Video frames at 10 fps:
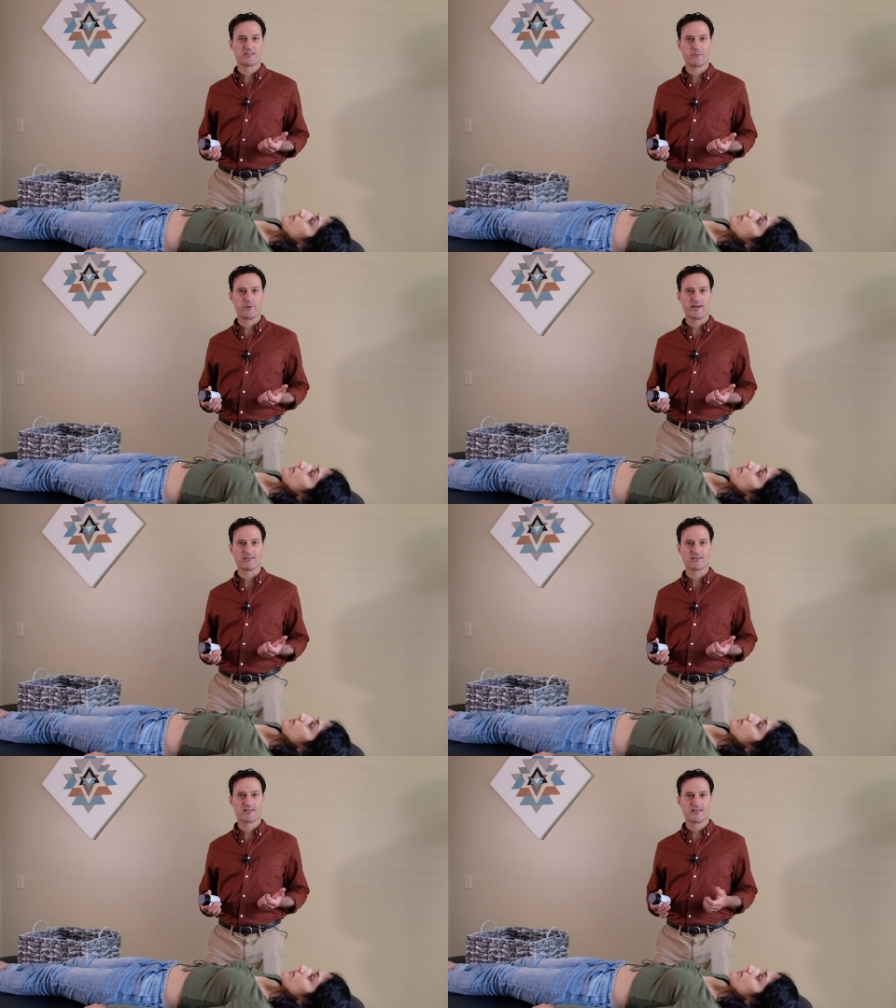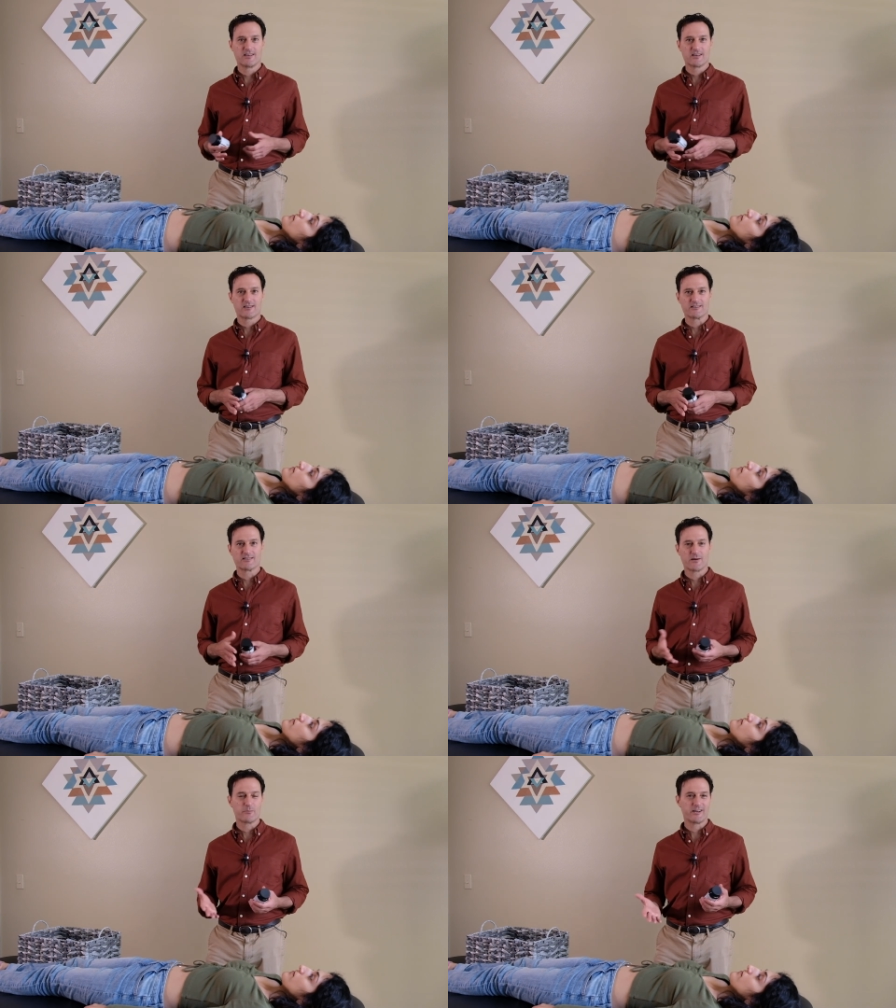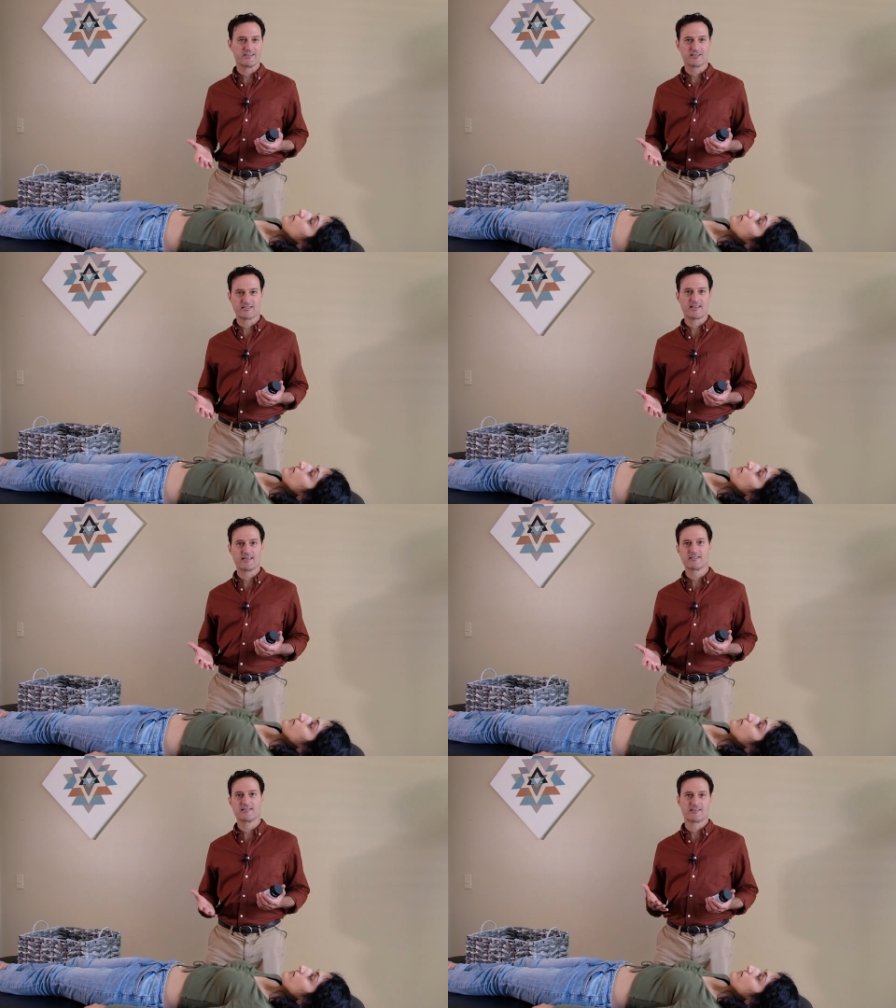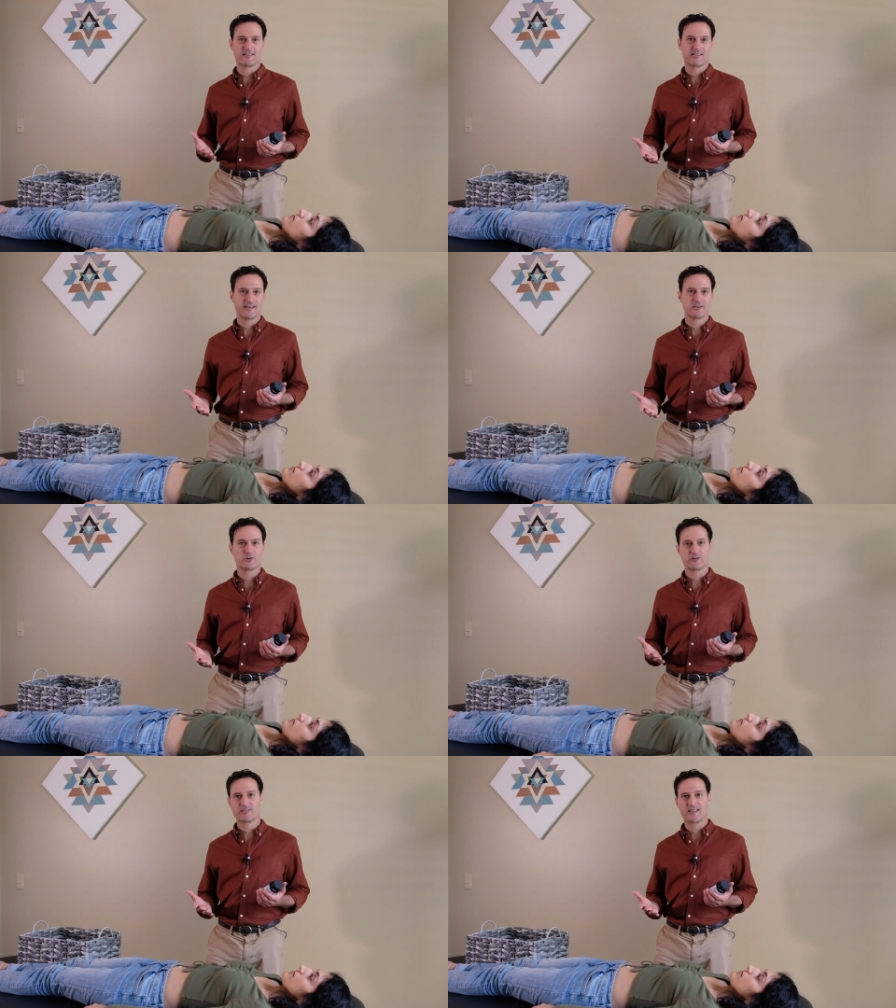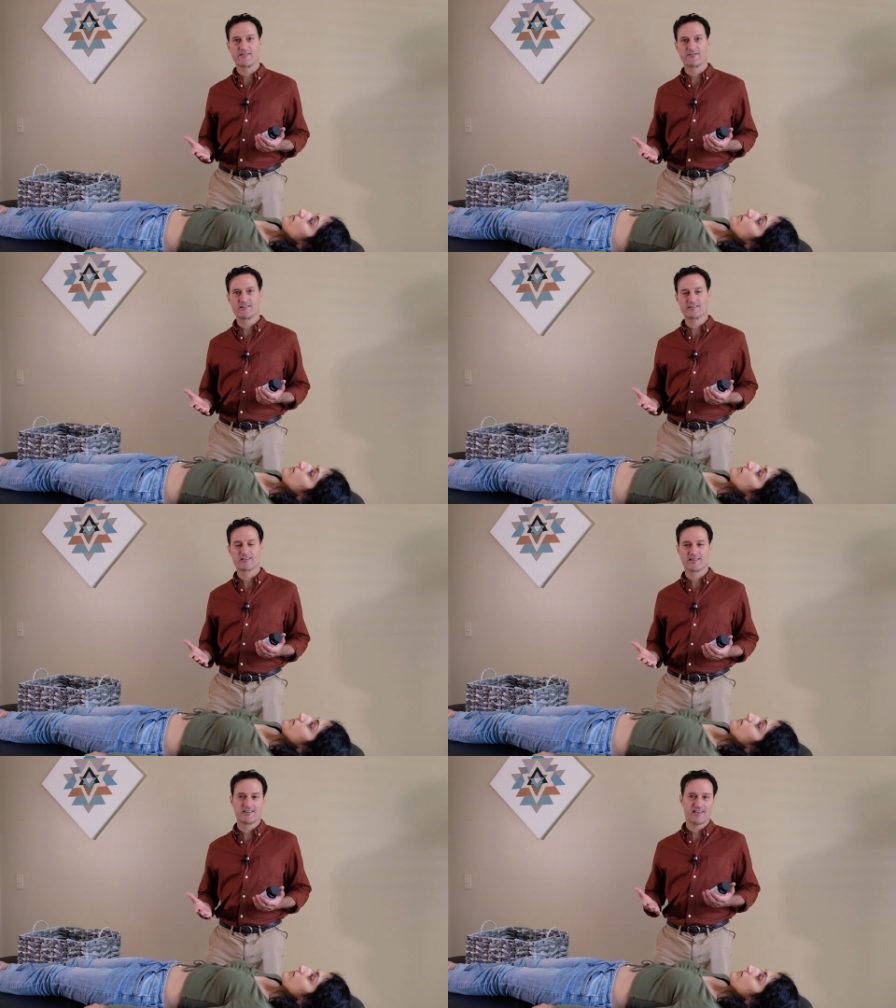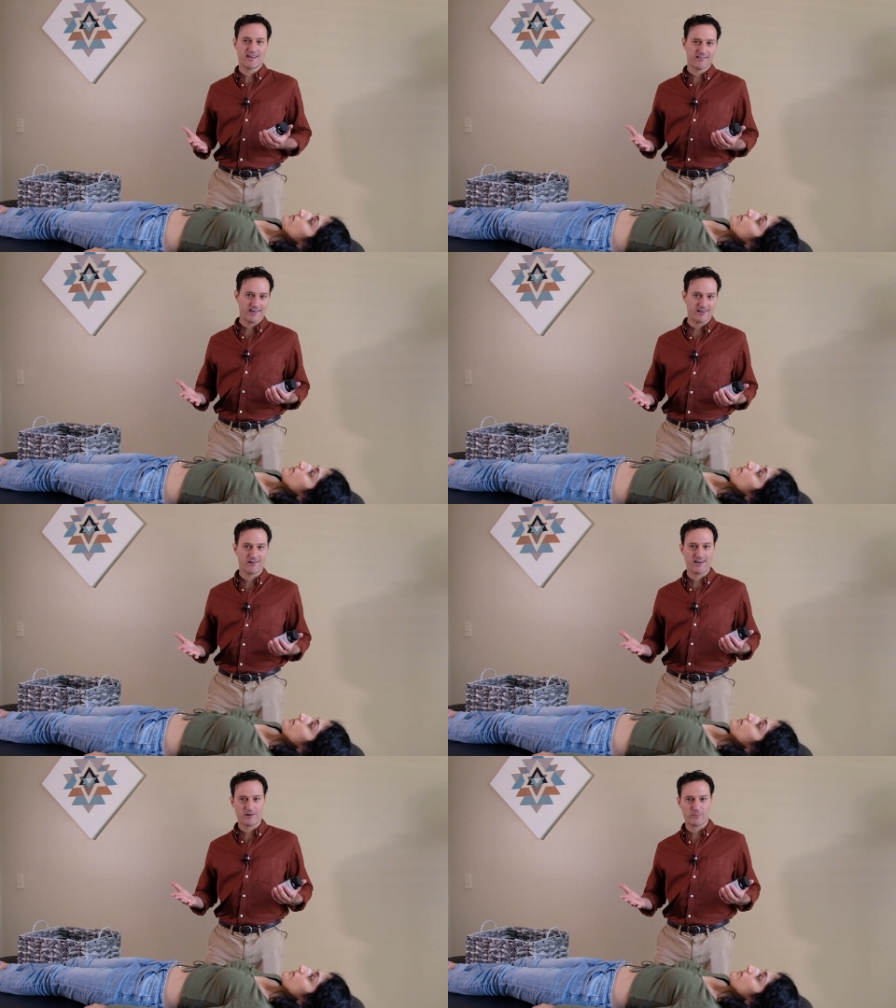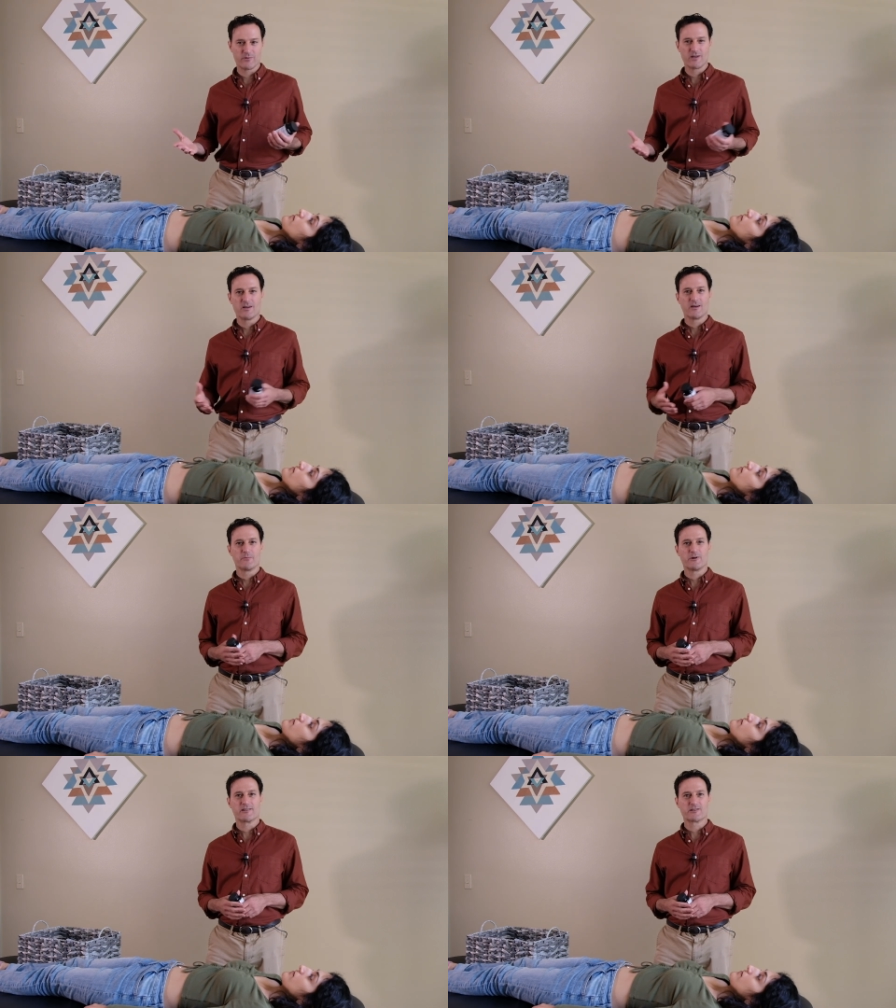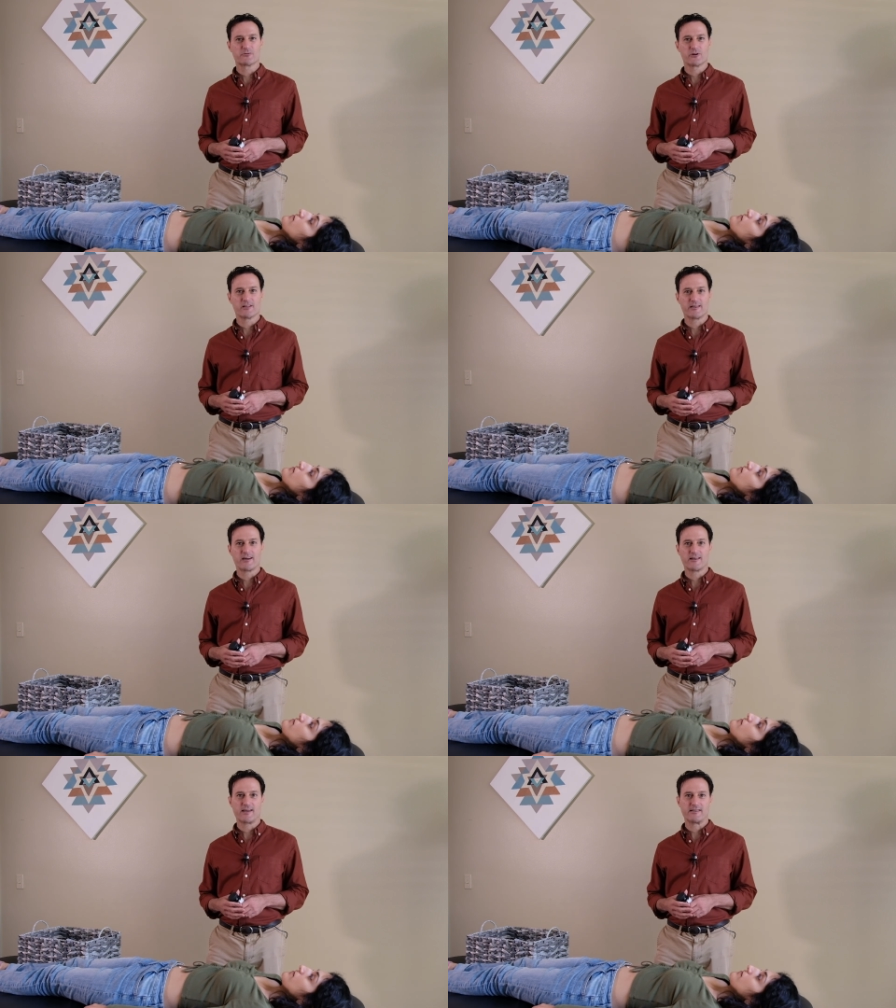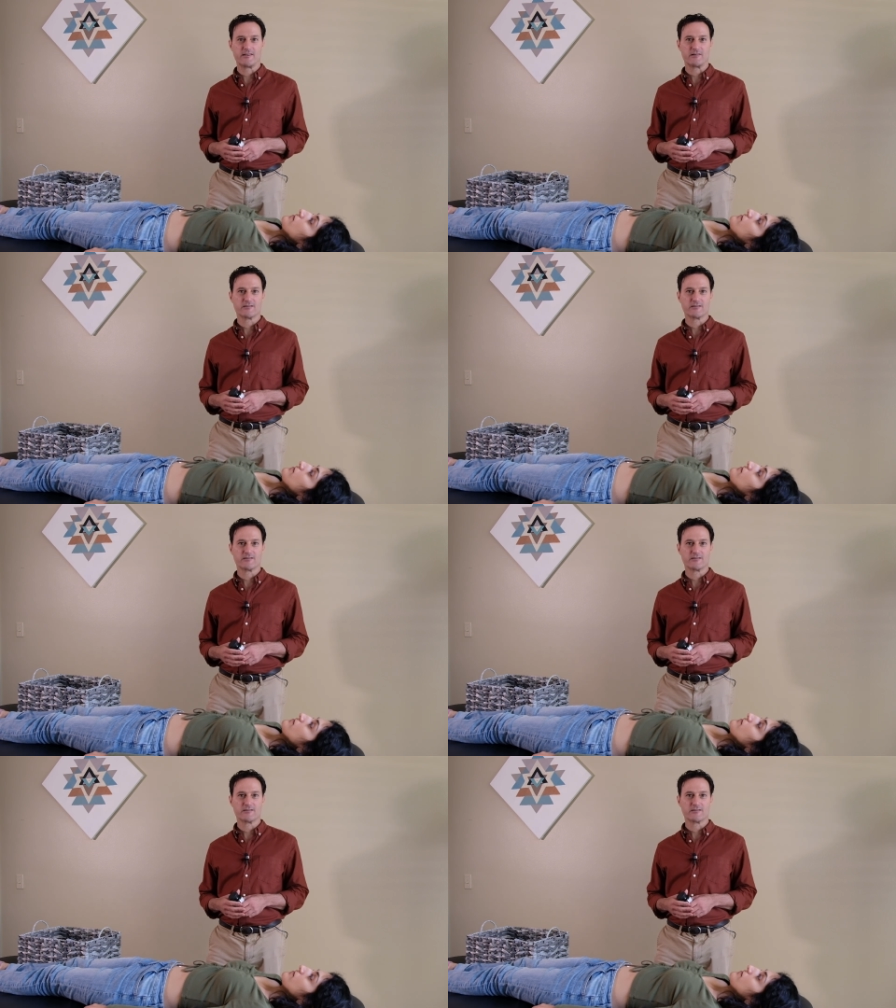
the best. Because some might just test as a 6 or a 7. It's like, yeah, that'll help, but it's really not ideal.